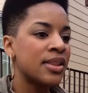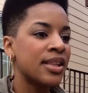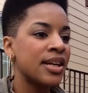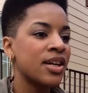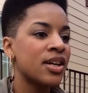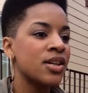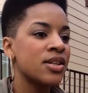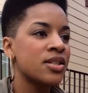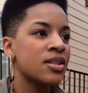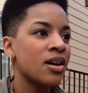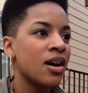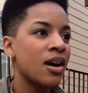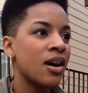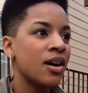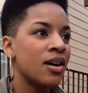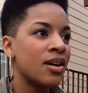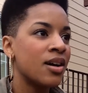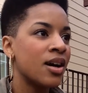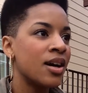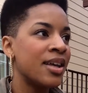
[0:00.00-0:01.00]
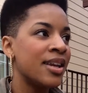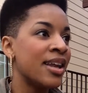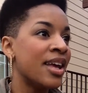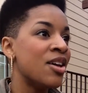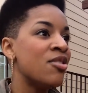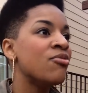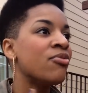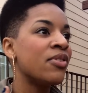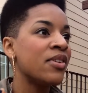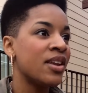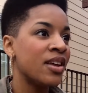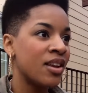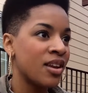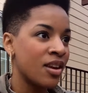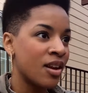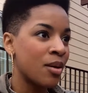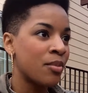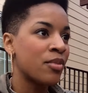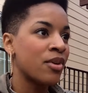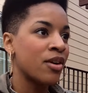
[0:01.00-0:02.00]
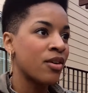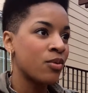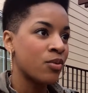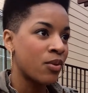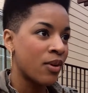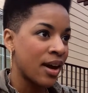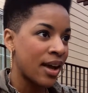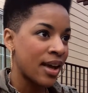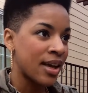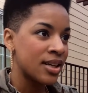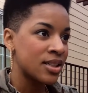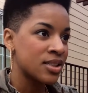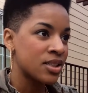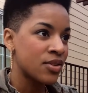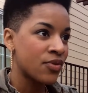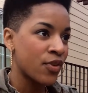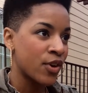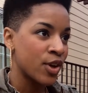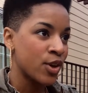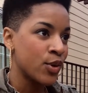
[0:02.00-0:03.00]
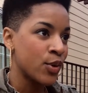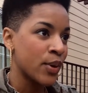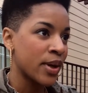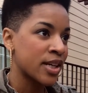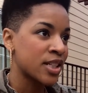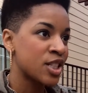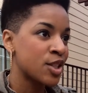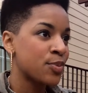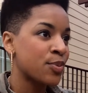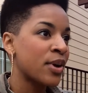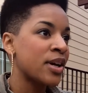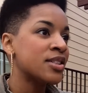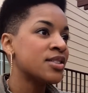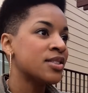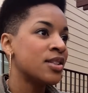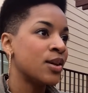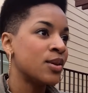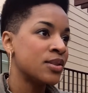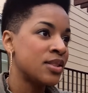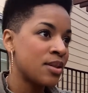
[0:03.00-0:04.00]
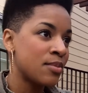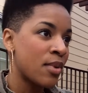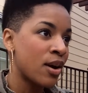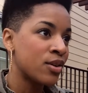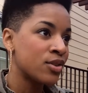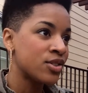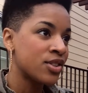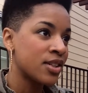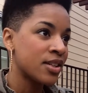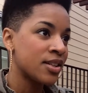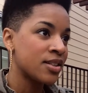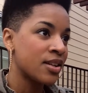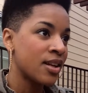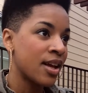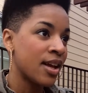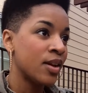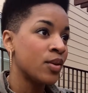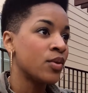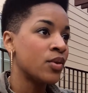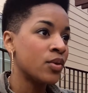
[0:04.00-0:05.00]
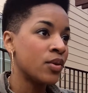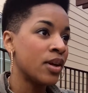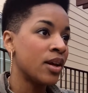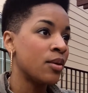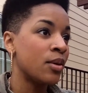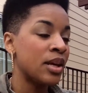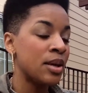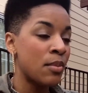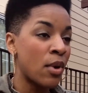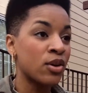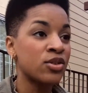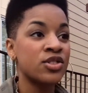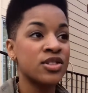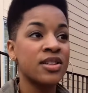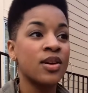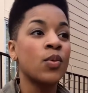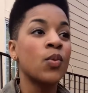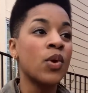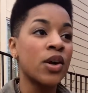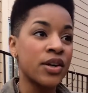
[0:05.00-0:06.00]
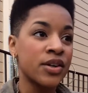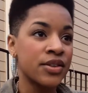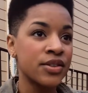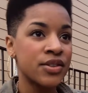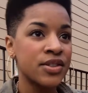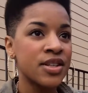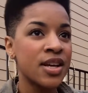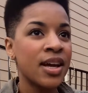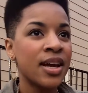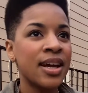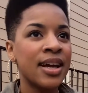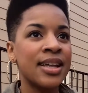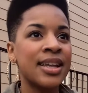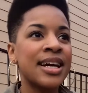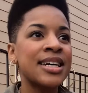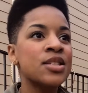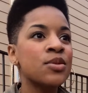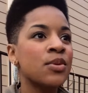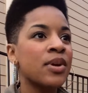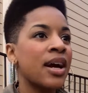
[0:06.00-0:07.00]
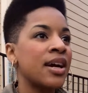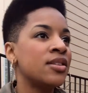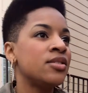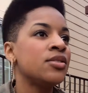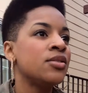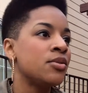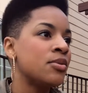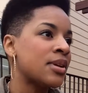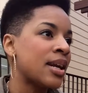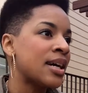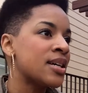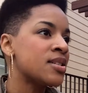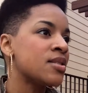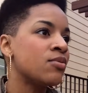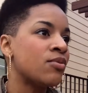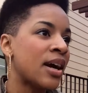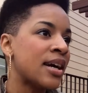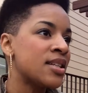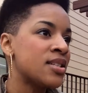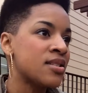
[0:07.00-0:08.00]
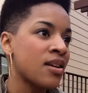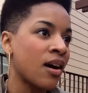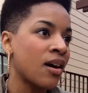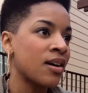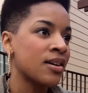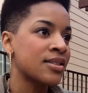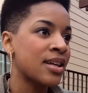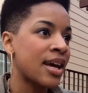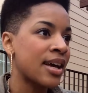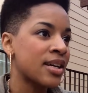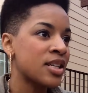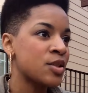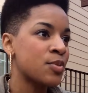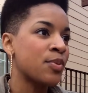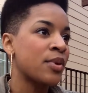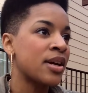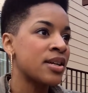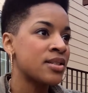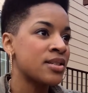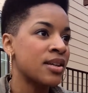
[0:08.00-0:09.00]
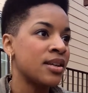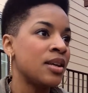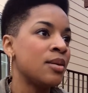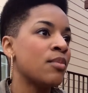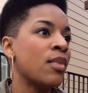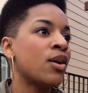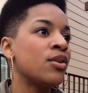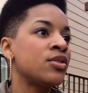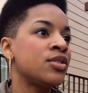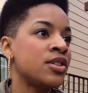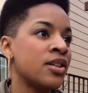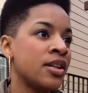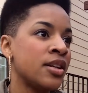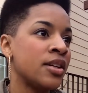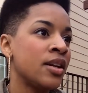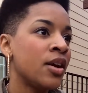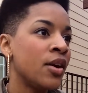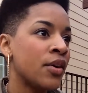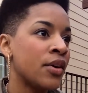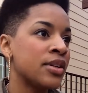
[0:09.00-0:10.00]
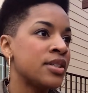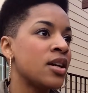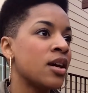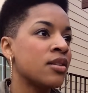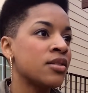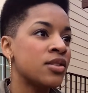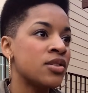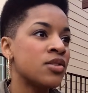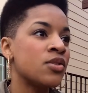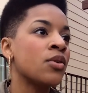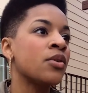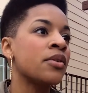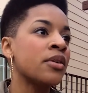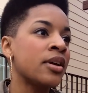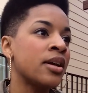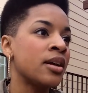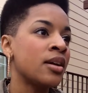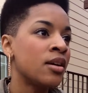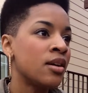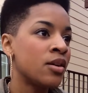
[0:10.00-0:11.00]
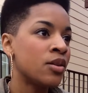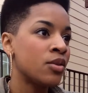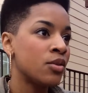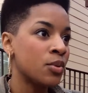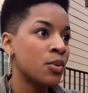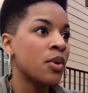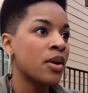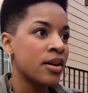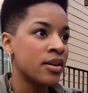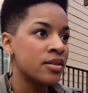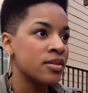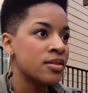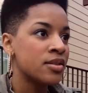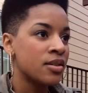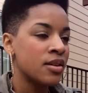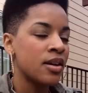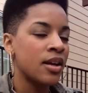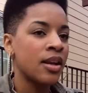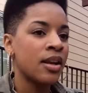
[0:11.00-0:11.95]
But there's an infinite number of ways for you to express those emotions and words. And that's what I do when I write songs. I express an emotion or tell a story through words.